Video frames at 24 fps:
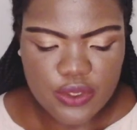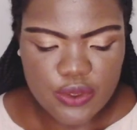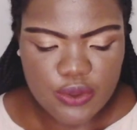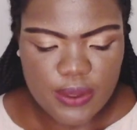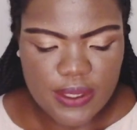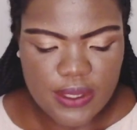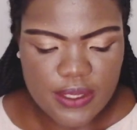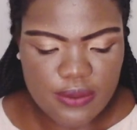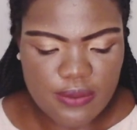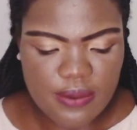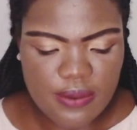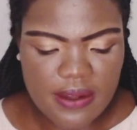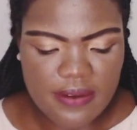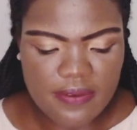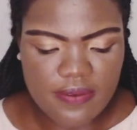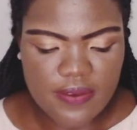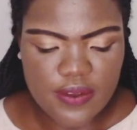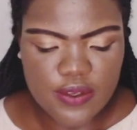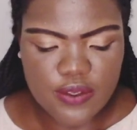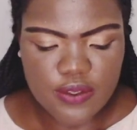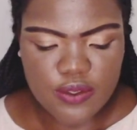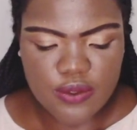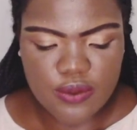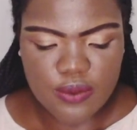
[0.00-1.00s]
21
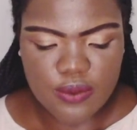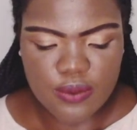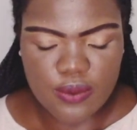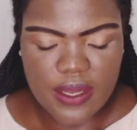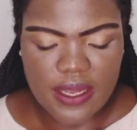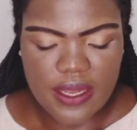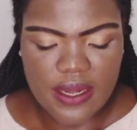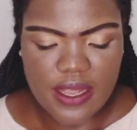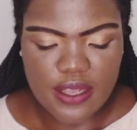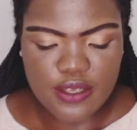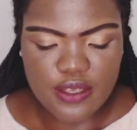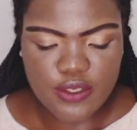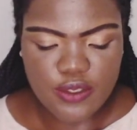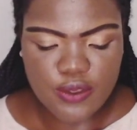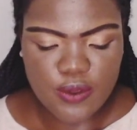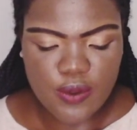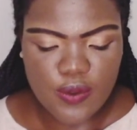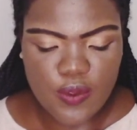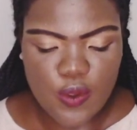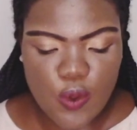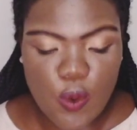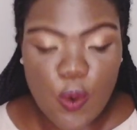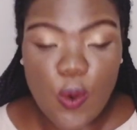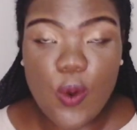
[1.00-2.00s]
verse 2, and I saw
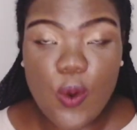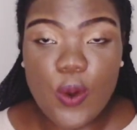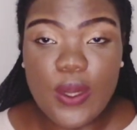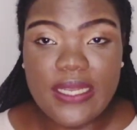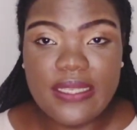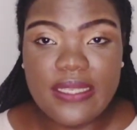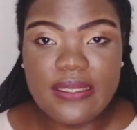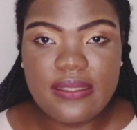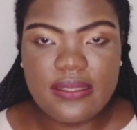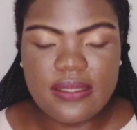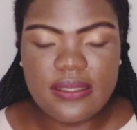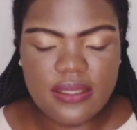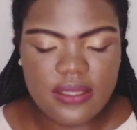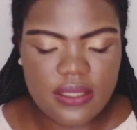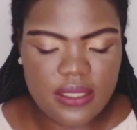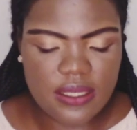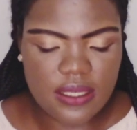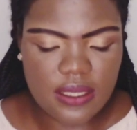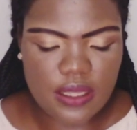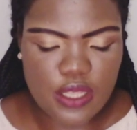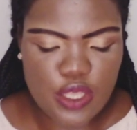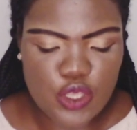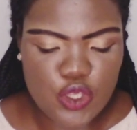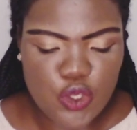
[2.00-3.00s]
the holy city,
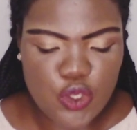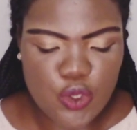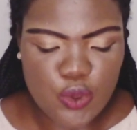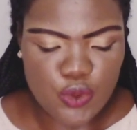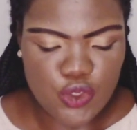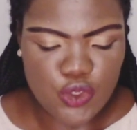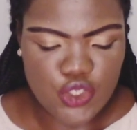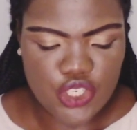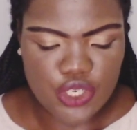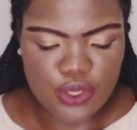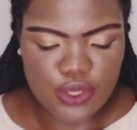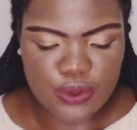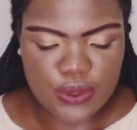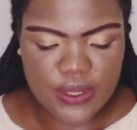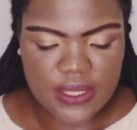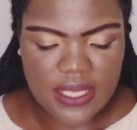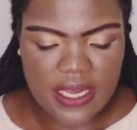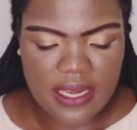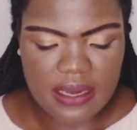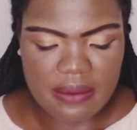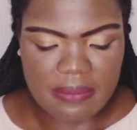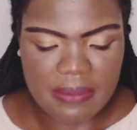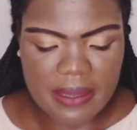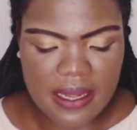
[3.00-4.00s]
the new
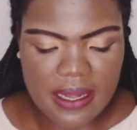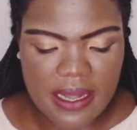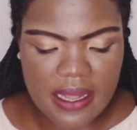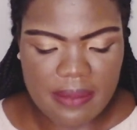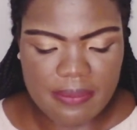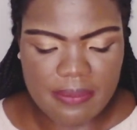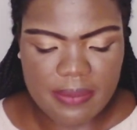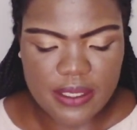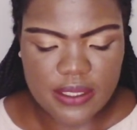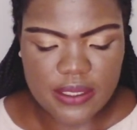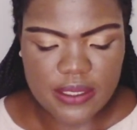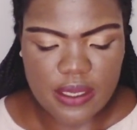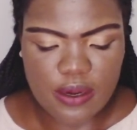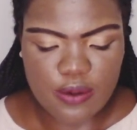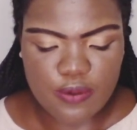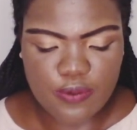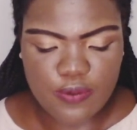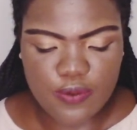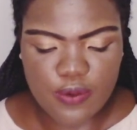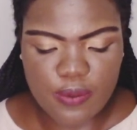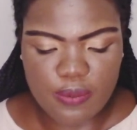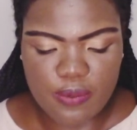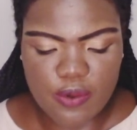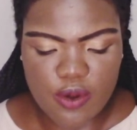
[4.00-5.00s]
Jerusalem, coming down
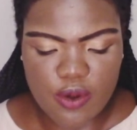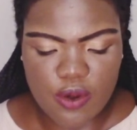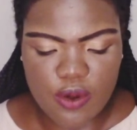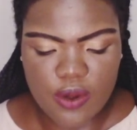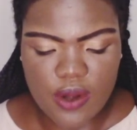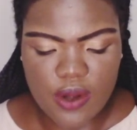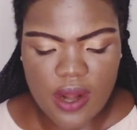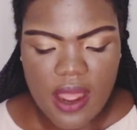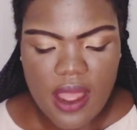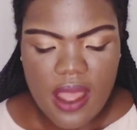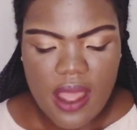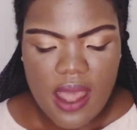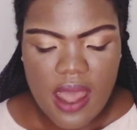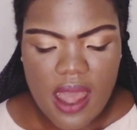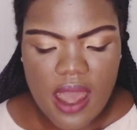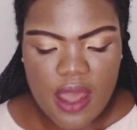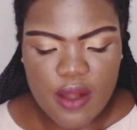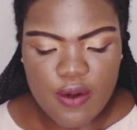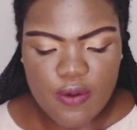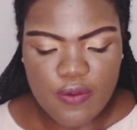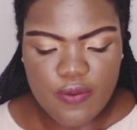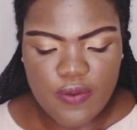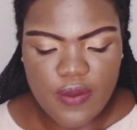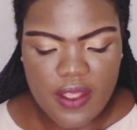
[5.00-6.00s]
from God out
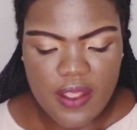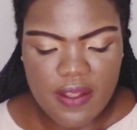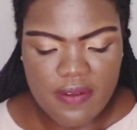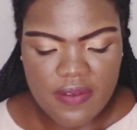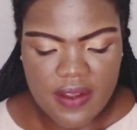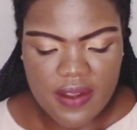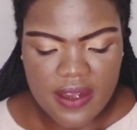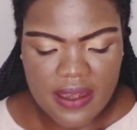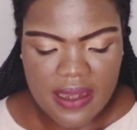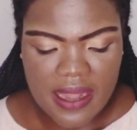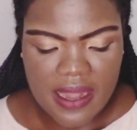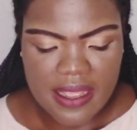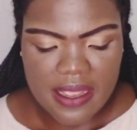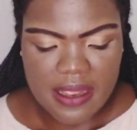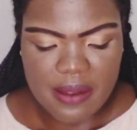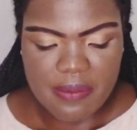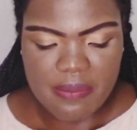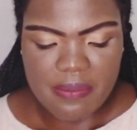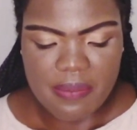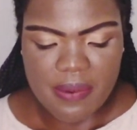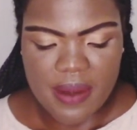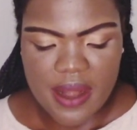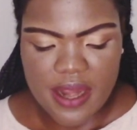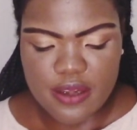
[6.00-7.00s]
of heaven like a
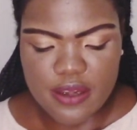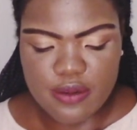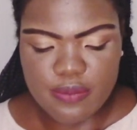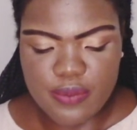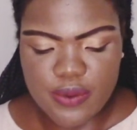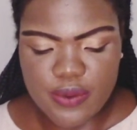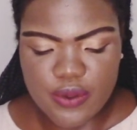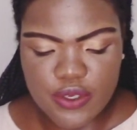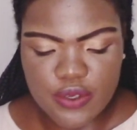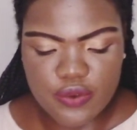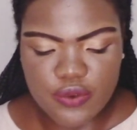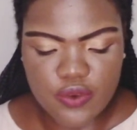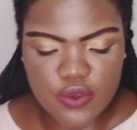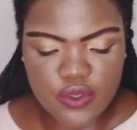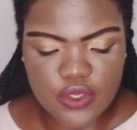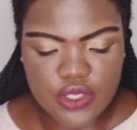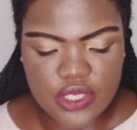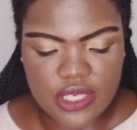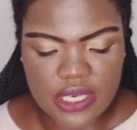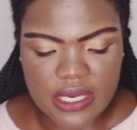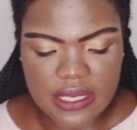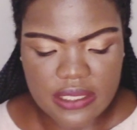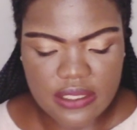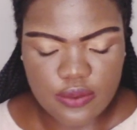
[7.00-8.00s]
bride beautiful
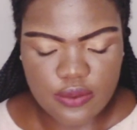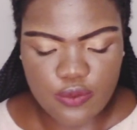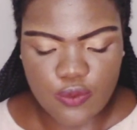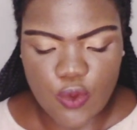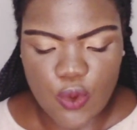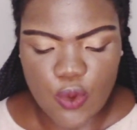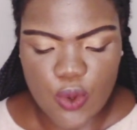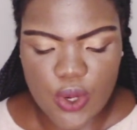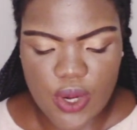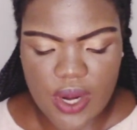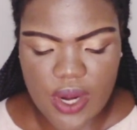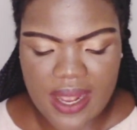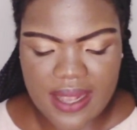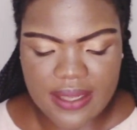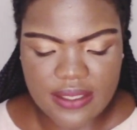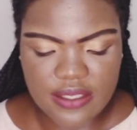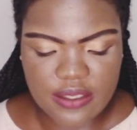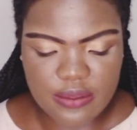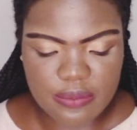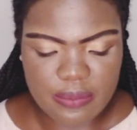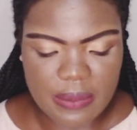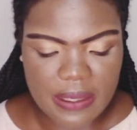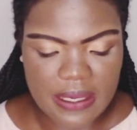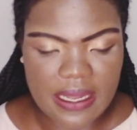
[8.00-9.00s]
dressed for her
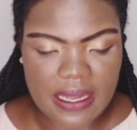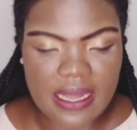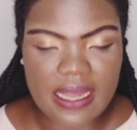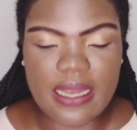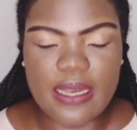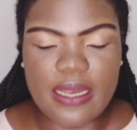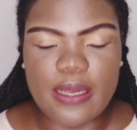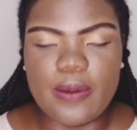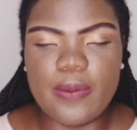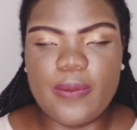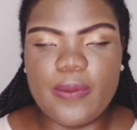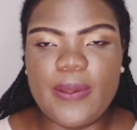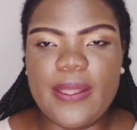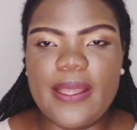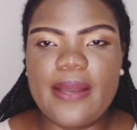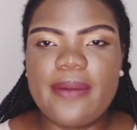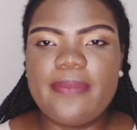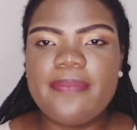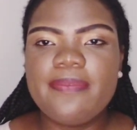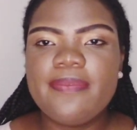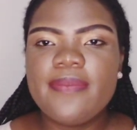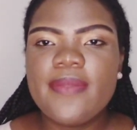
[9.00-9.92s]
husband. Hallelujah.